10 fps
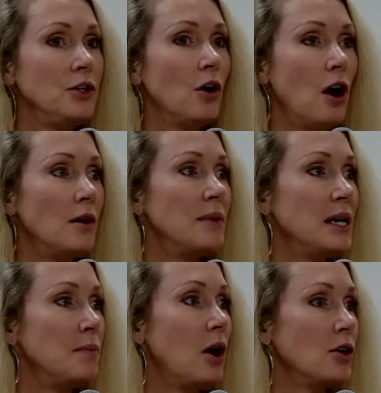your hard
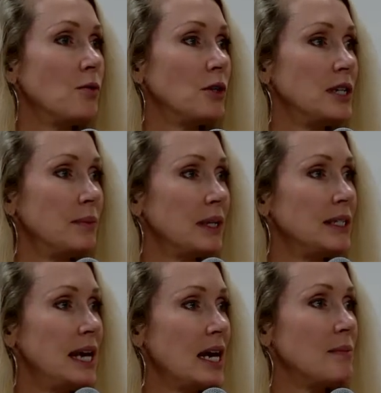money partner will
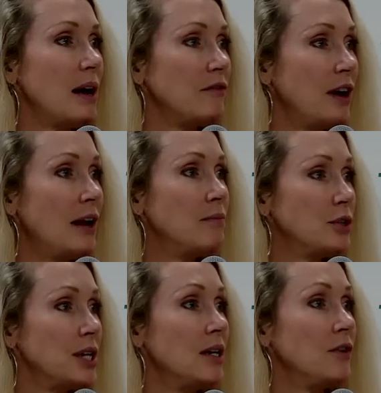typically take about
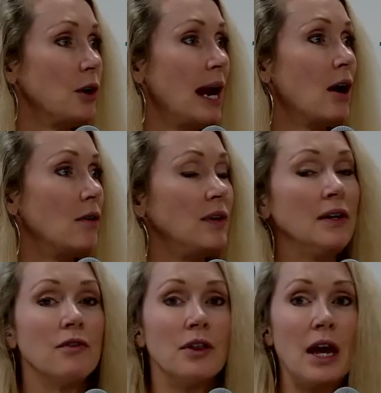5% of your
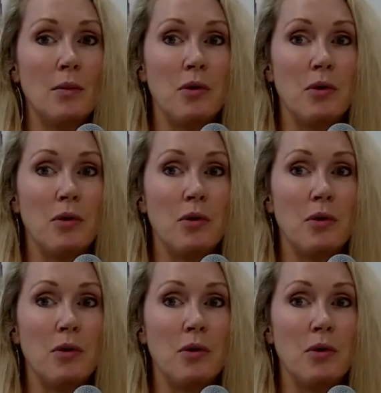ARV for their